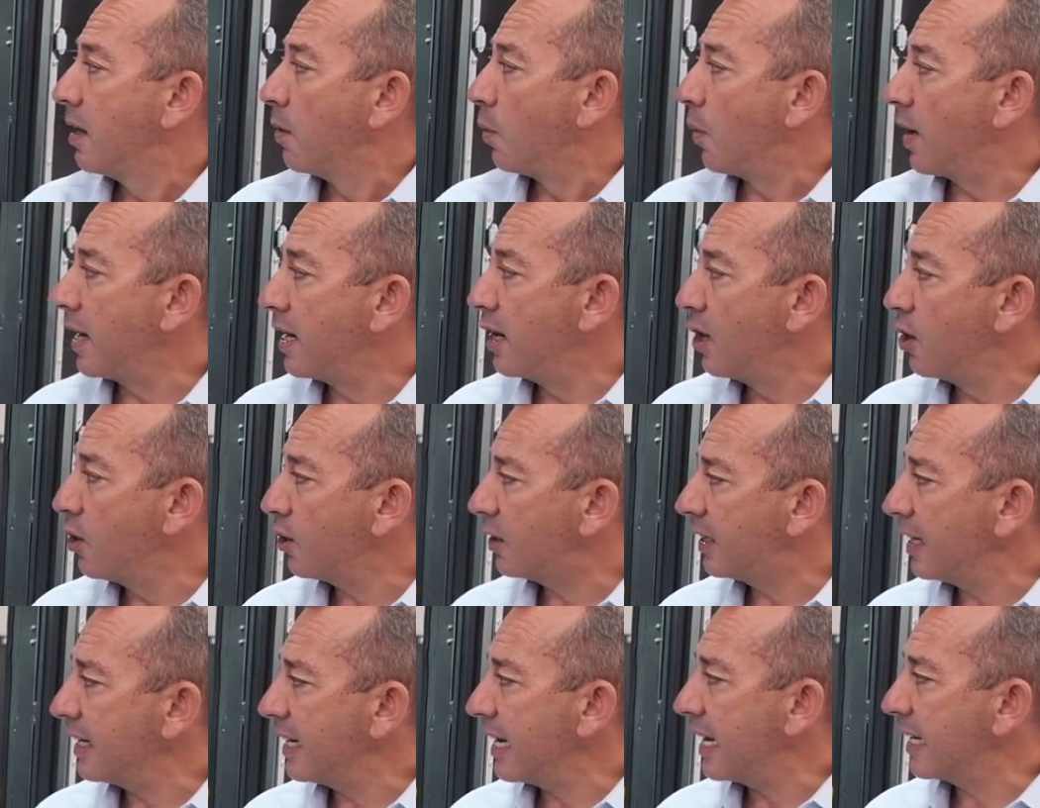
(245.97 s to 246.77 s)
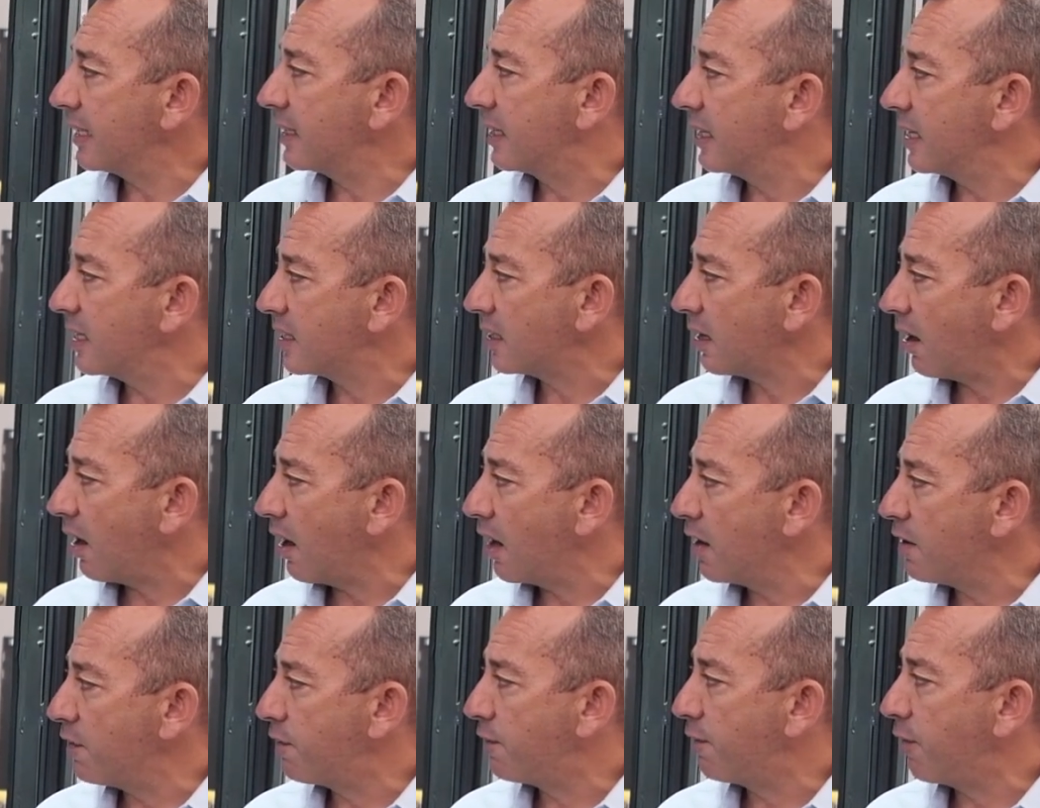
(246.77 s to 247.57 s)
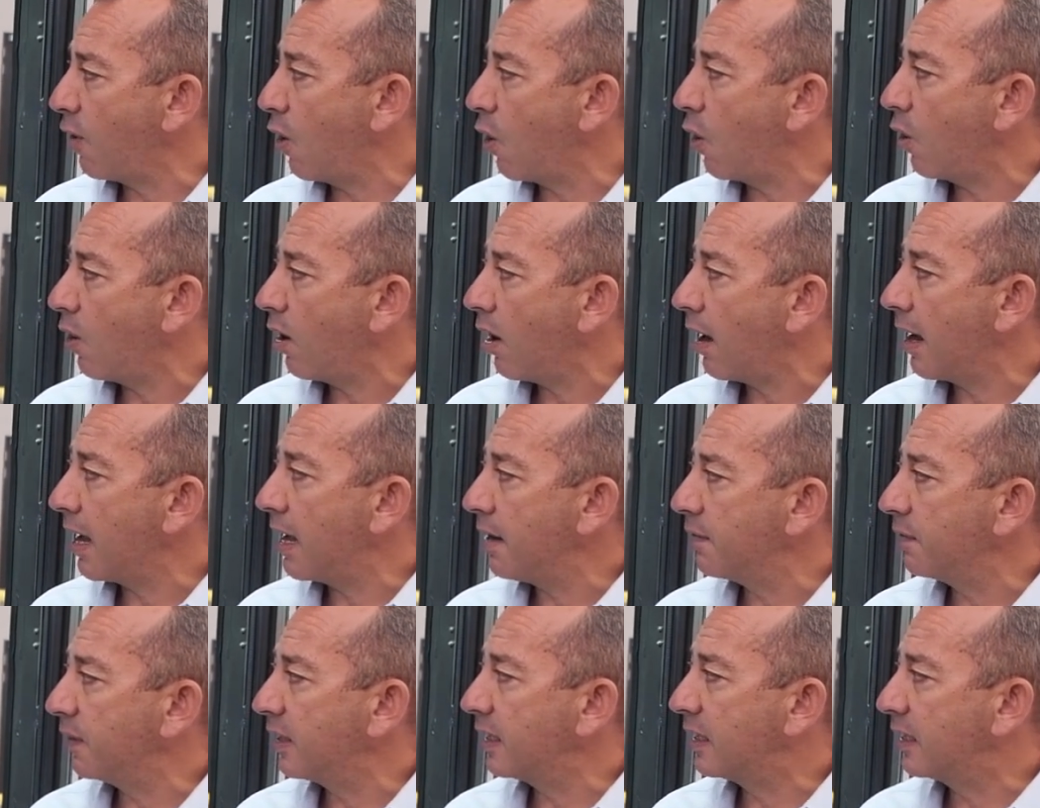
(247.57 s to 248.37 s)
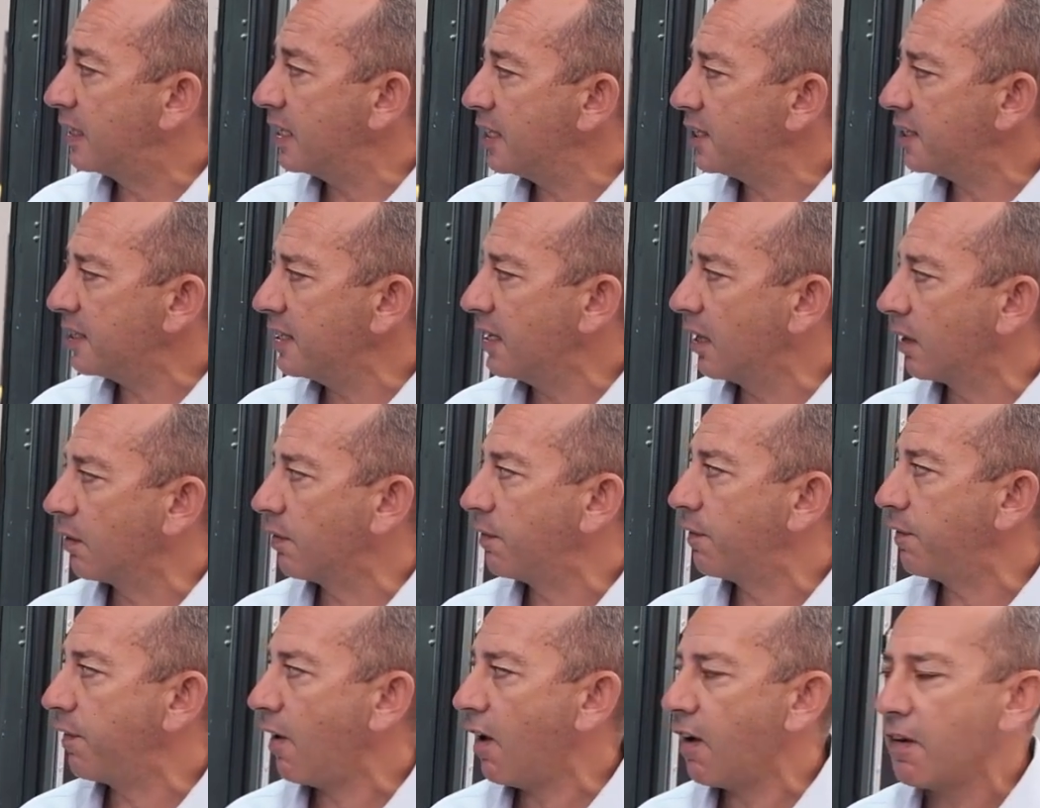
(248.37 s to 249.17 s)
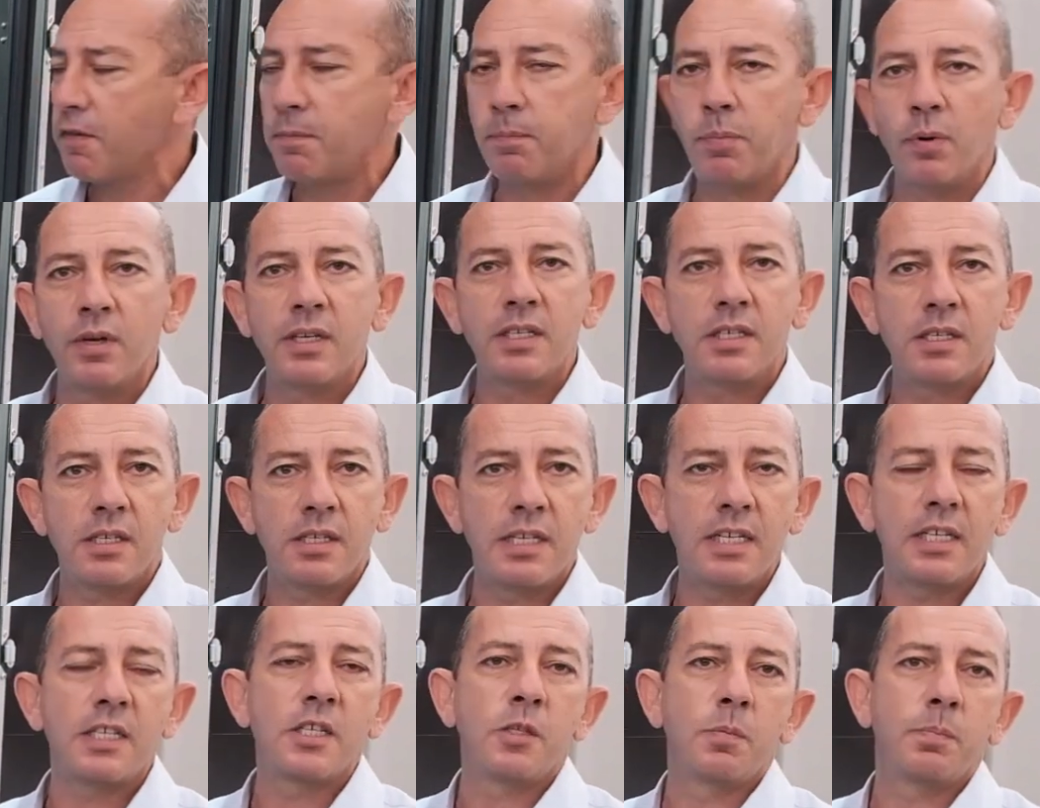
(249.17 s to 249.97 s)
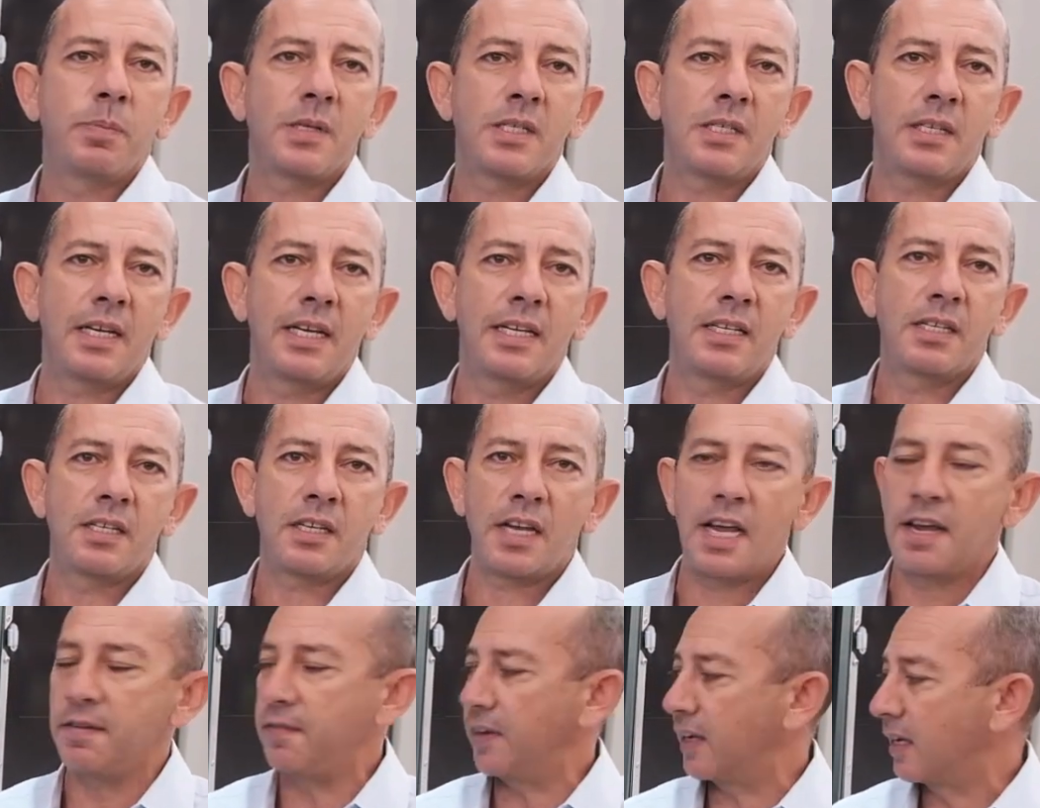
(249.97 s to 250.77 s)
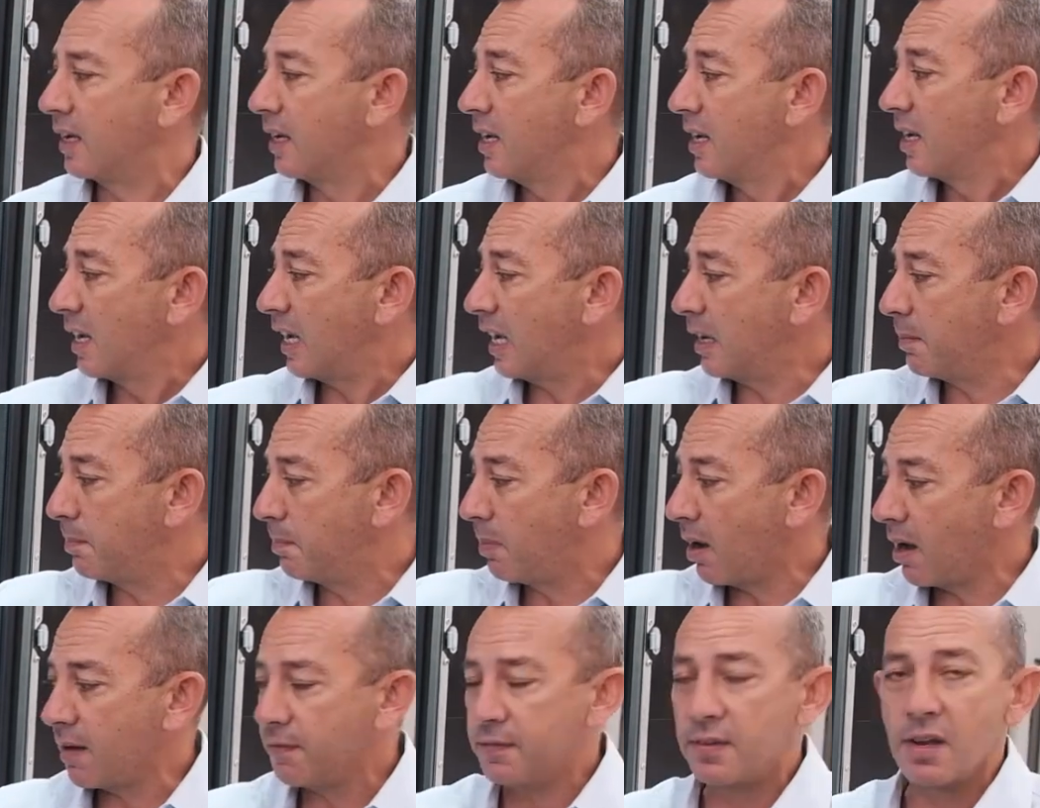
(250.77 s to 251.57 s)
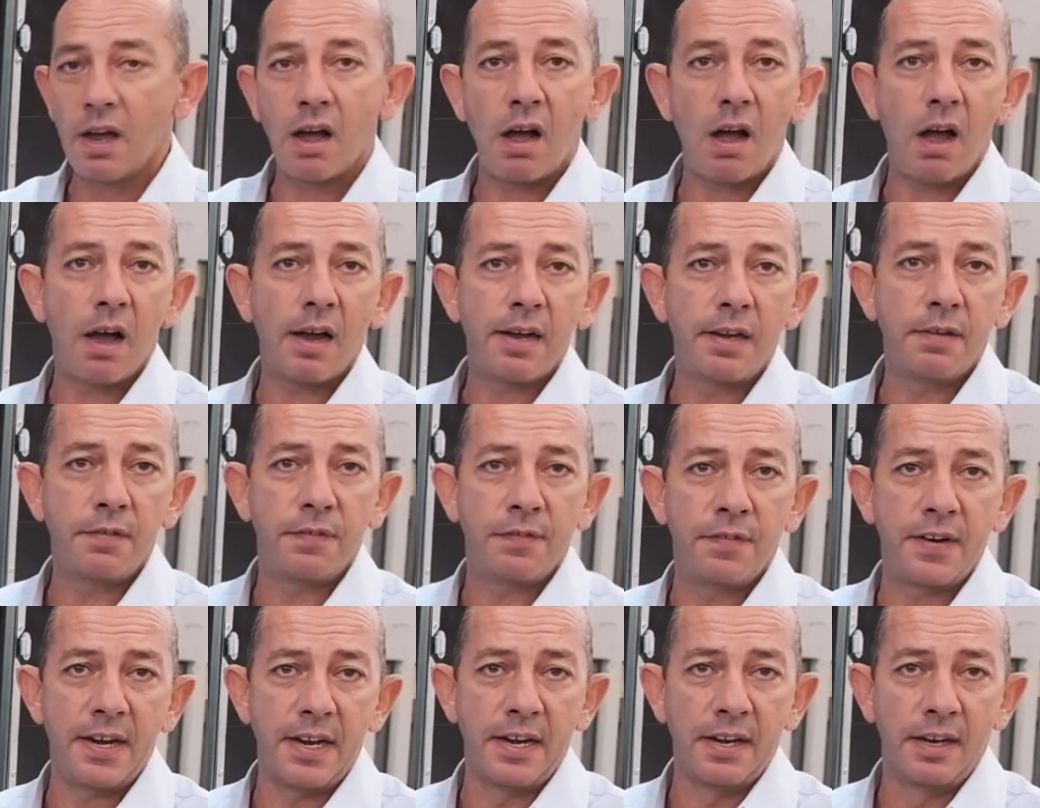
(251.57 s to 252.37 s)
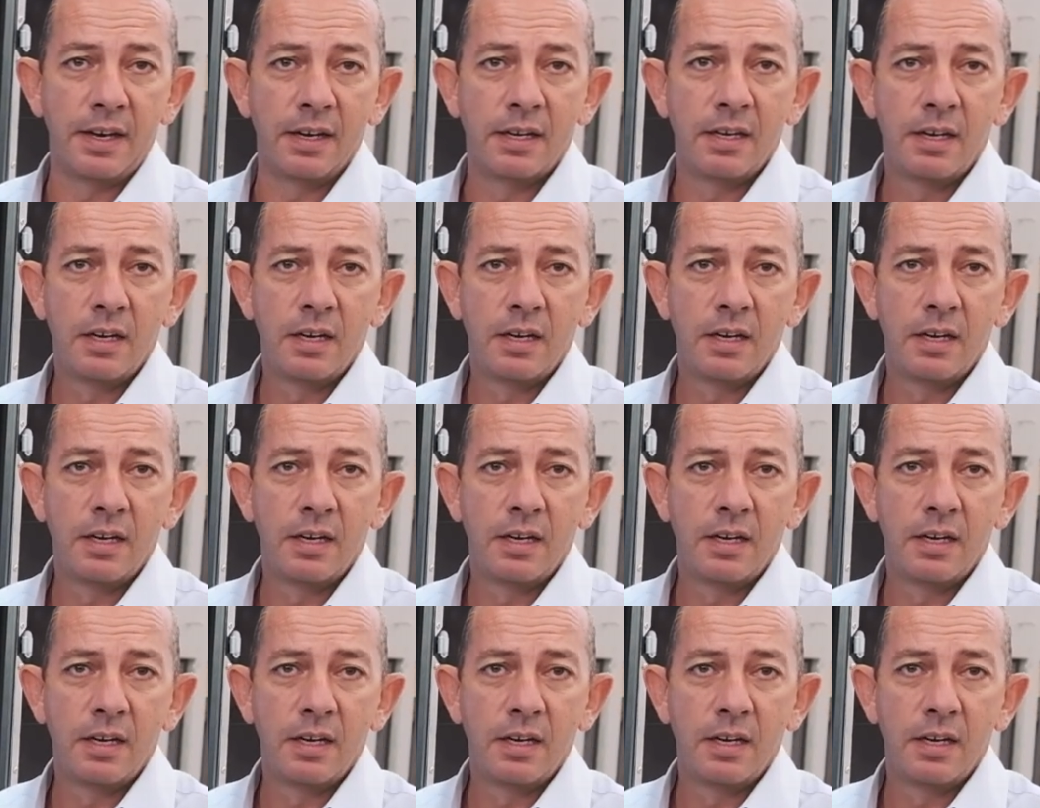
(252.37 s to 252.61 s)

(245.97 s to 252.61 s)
When looking at this IE4, I have additional 5.6% saving above the IE3.